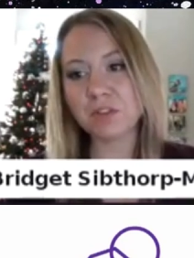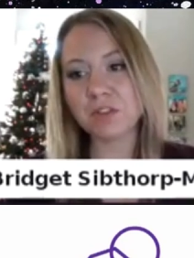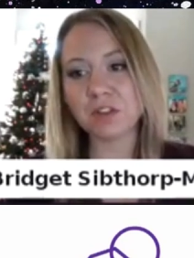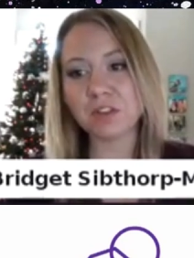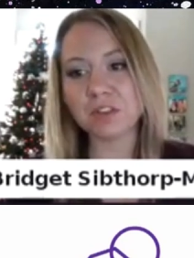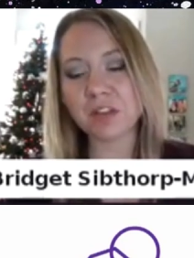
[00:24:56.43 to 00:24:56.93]

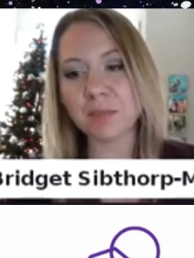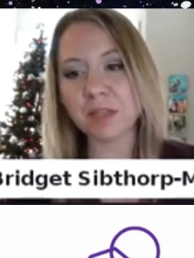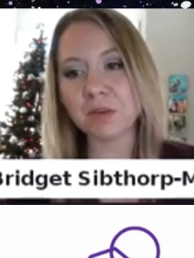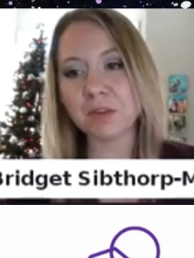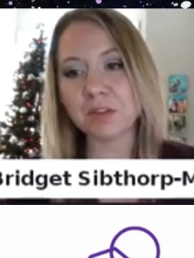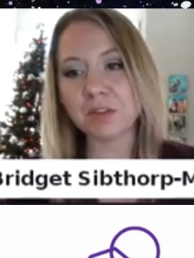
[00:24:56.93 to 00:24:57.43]
starts
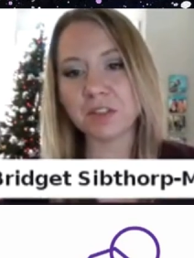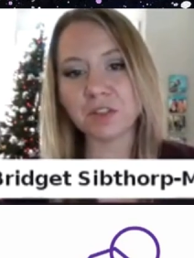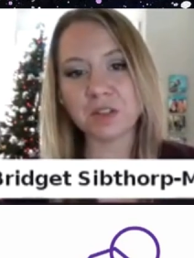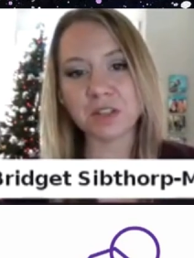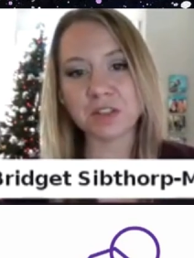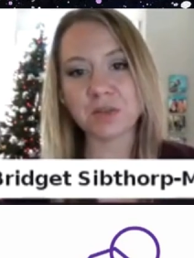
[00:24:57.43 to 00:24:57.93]
coming with those
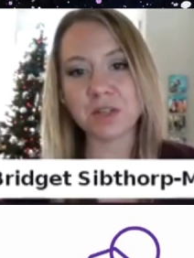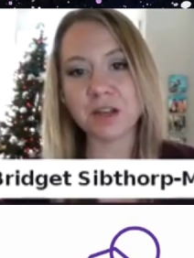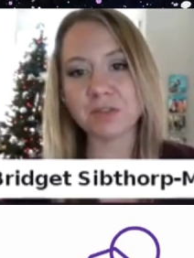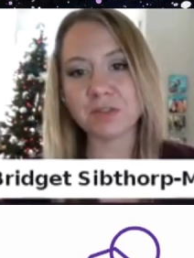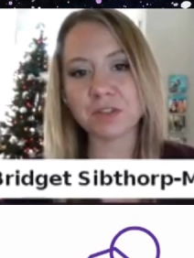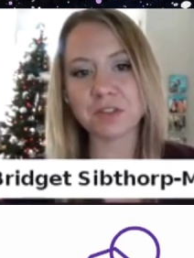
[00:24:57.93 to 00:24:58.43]
introductory
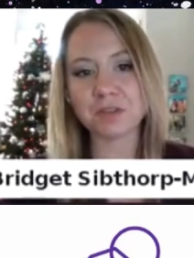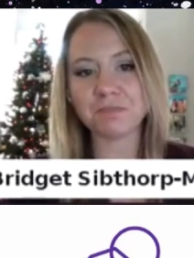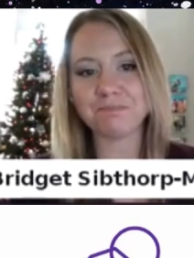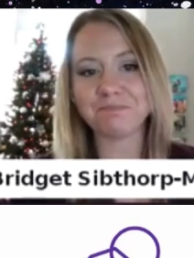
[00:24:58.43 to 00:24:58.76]
offers.